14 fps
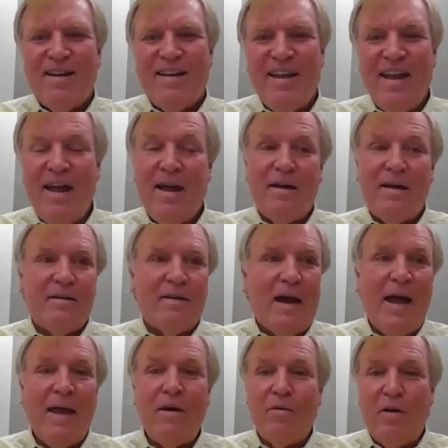Yeah,
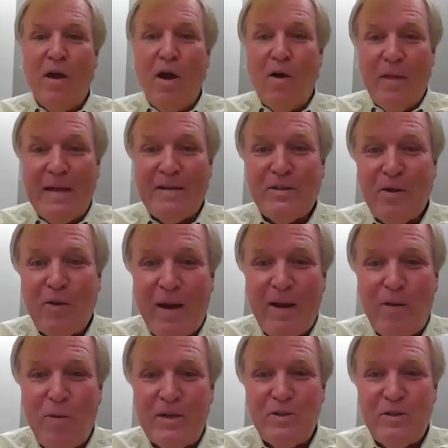I don't know. That's a great
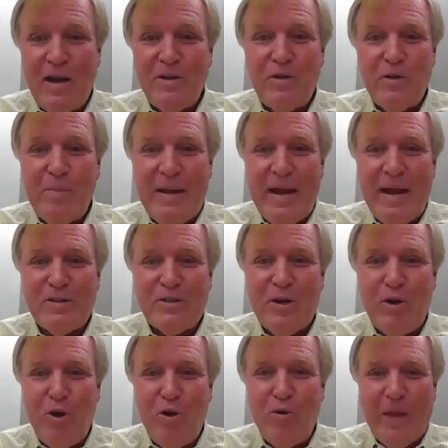question. I should be
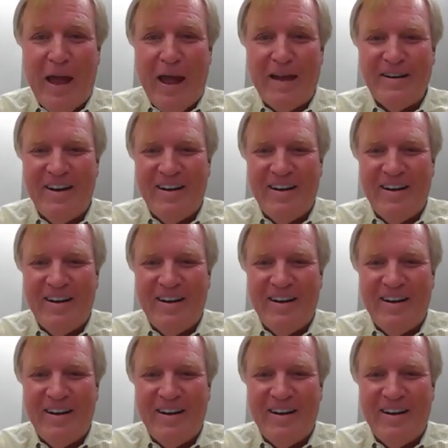asking you that.